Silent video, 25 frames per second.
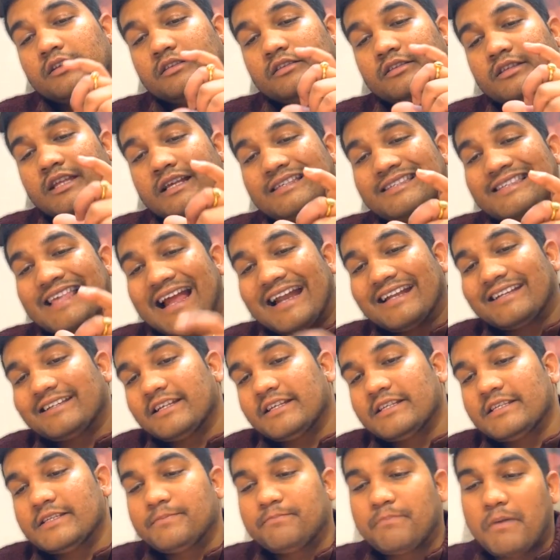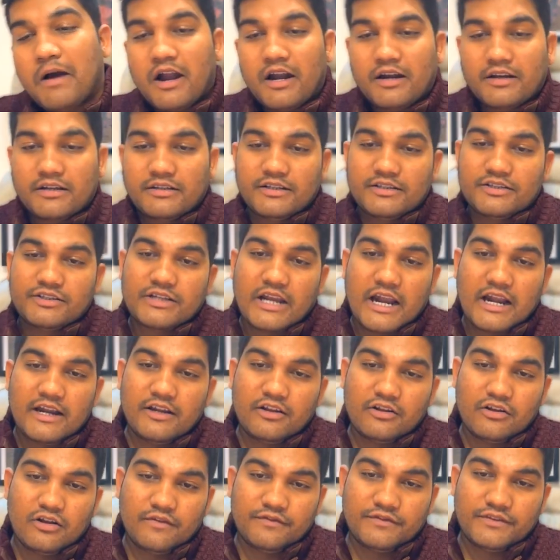the Saturn's part, the
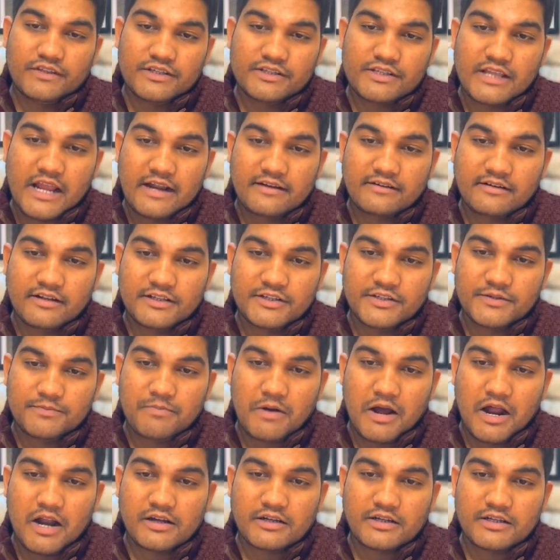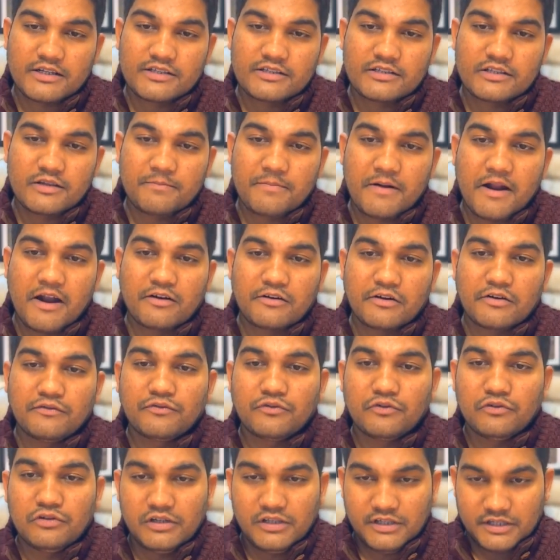starting of the Saturn's part is the part of
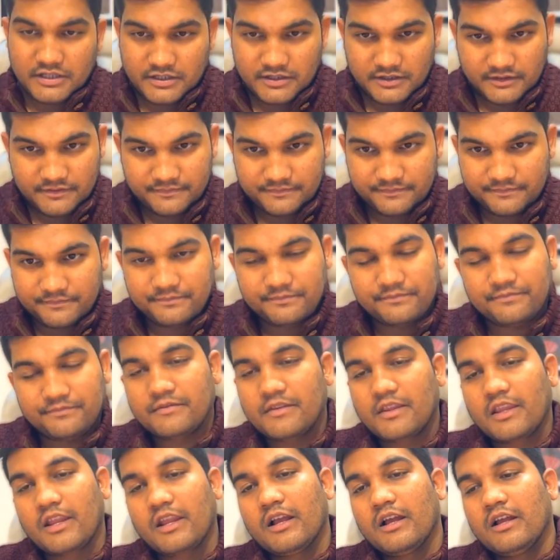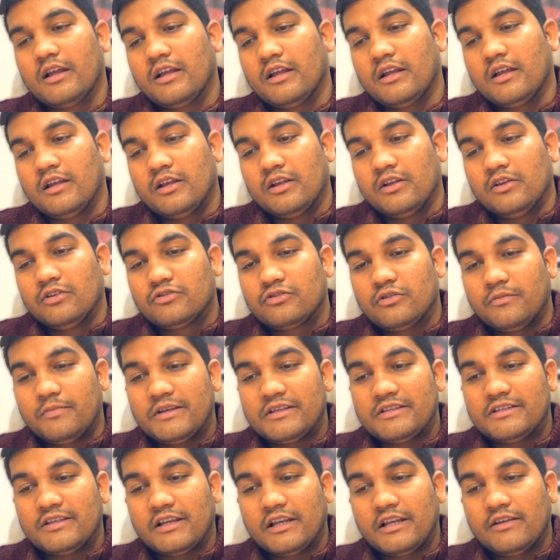Gulika. So
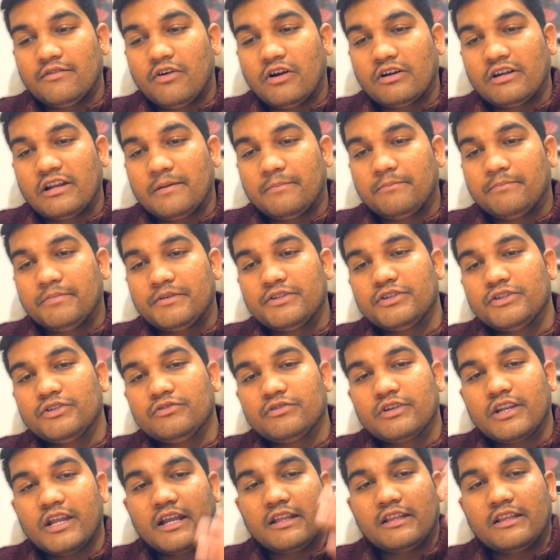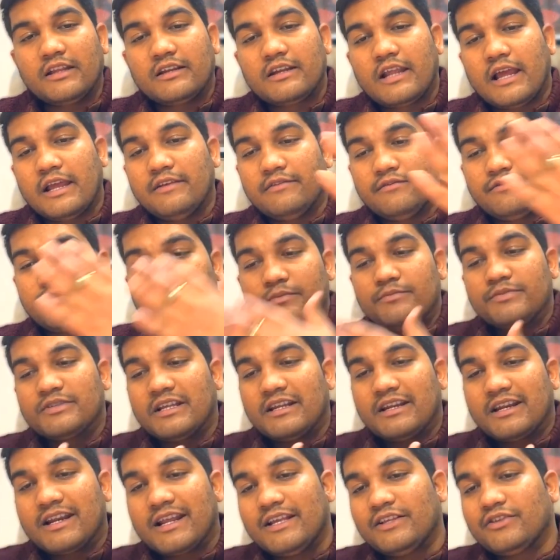basically what happens, you take the time from
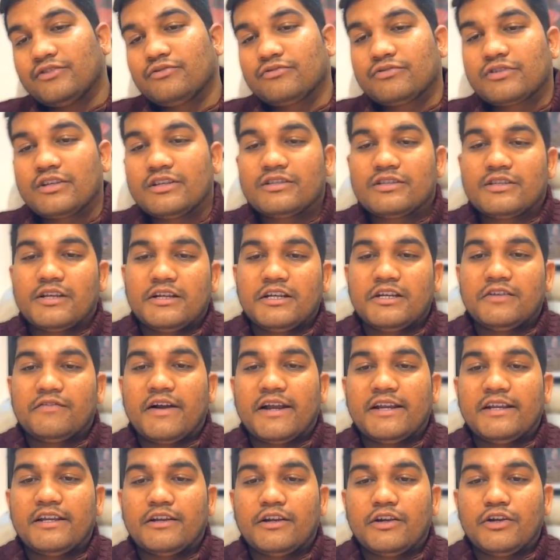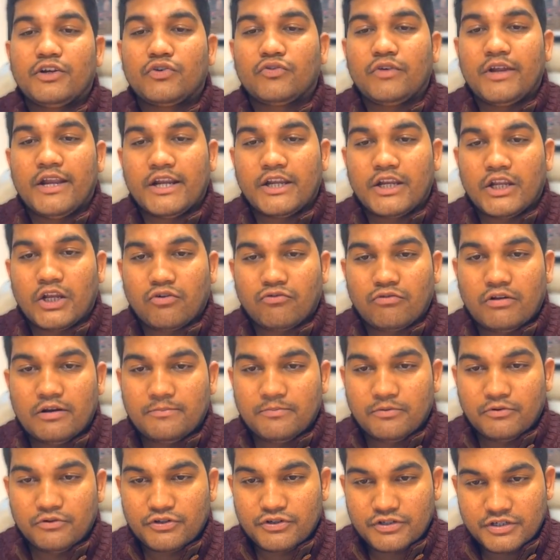sunrise to sunset, divide it into eight equal
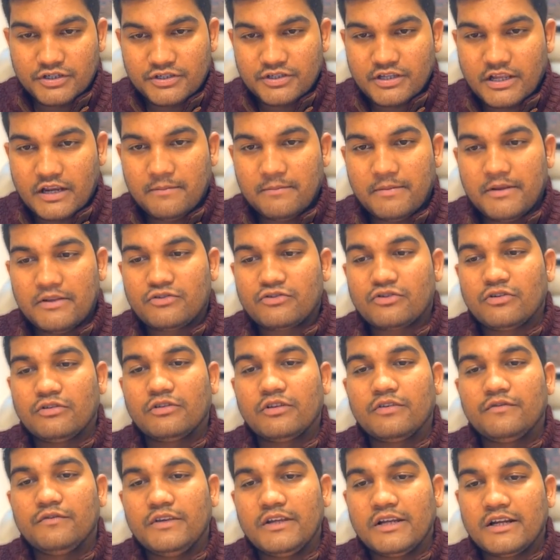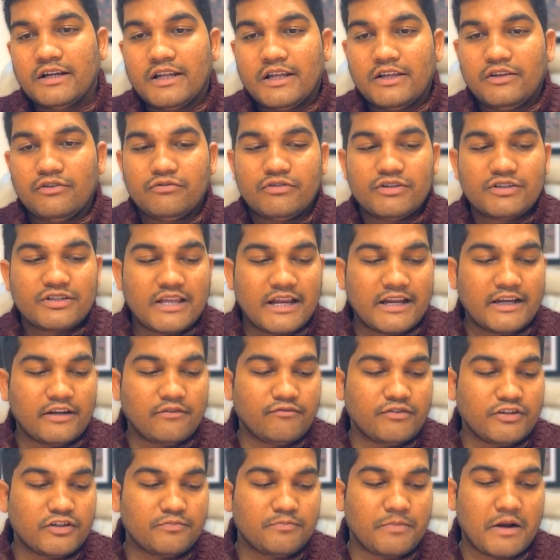portions, and based on the weekday, you decide
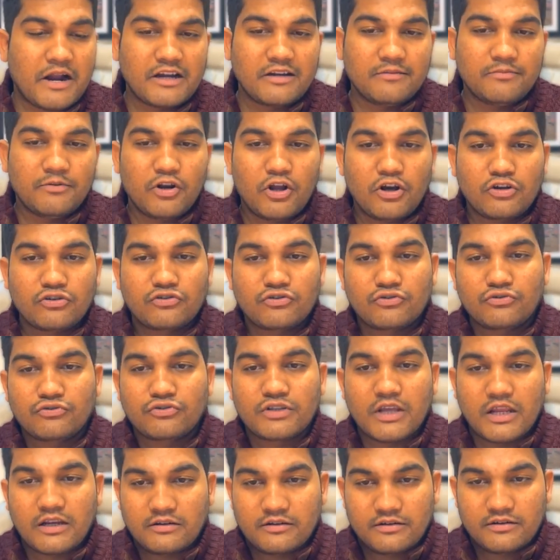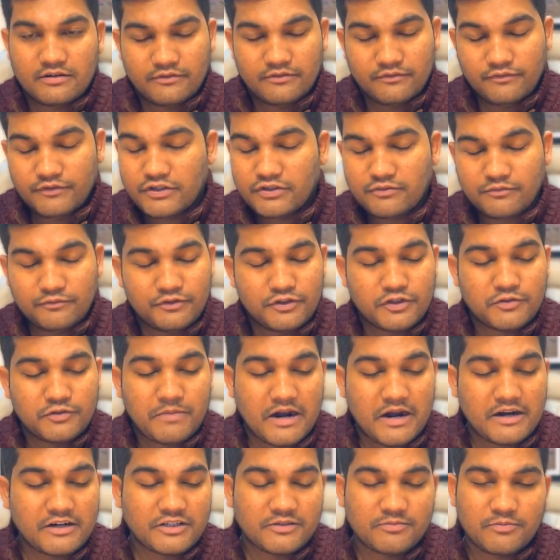which part belongs to sun, which, which
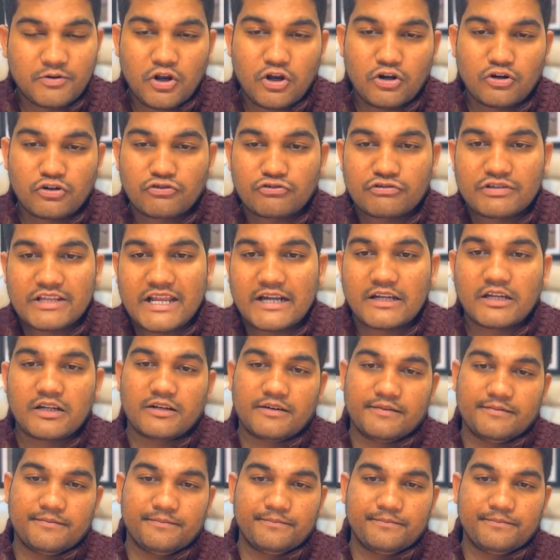parts belong to Saturn.